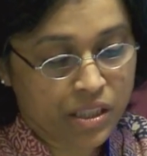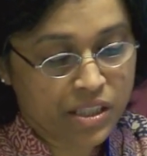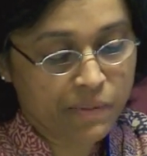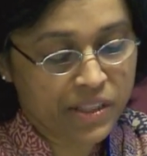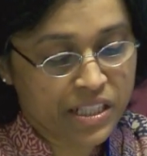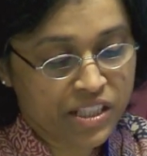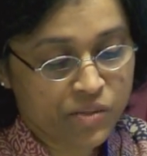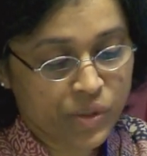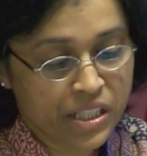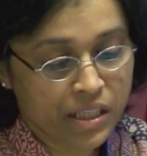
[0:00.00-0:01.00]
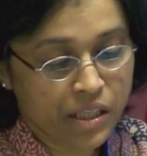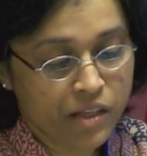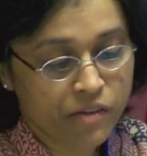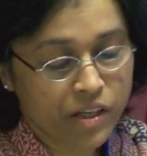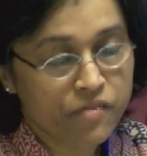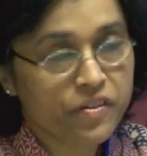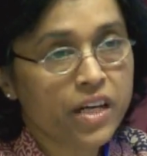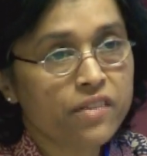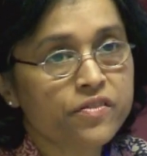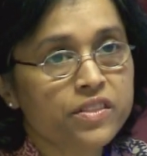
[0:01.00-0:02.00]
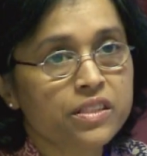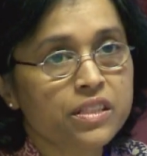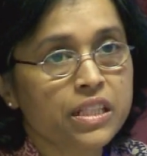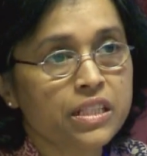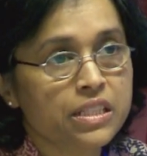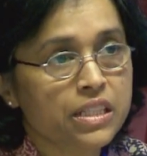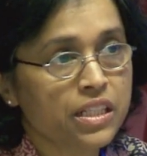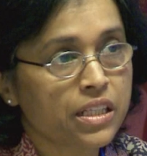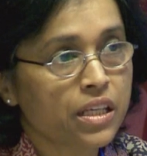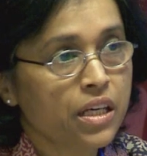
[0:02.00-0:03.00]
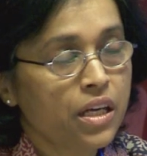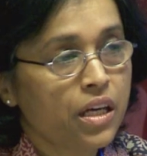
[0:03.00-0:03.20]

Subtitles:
several tests were done in a five-state study